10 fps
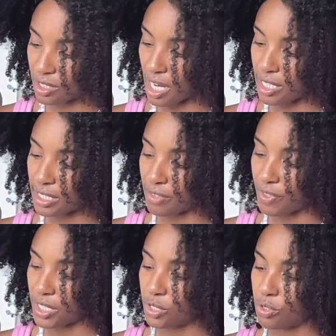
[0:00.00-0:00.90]
Goddess
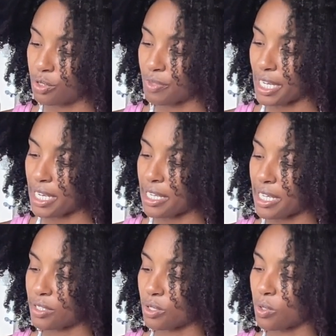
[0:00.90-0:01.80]
invites you to
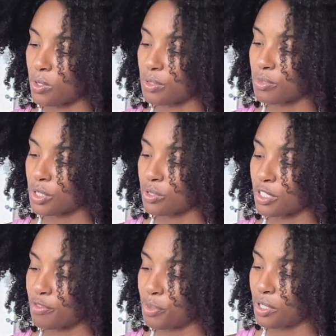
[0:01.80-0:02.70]
recognize her golden
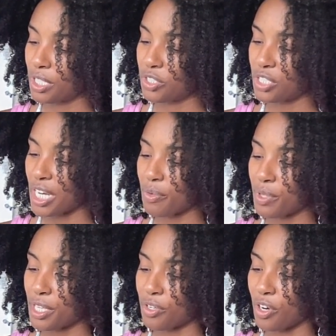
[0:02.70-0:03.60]
restorative beauty shining
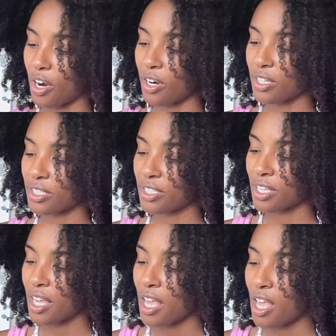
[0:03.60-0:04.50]
within your heart.
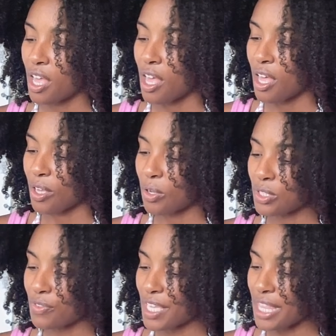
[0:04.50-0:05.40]

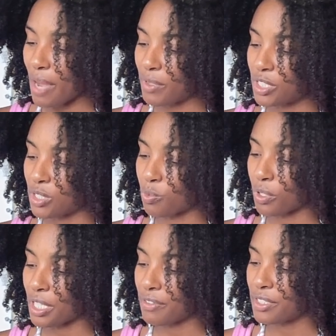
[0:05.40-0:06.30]
Cultivate that which is
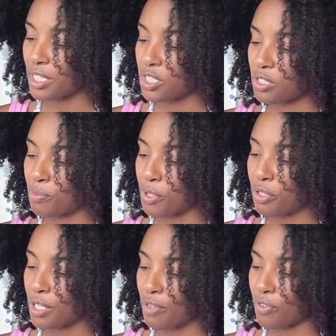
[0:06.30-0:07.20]
worthy of such
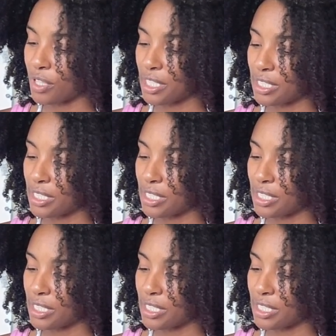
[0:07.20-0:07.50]
beauty, for this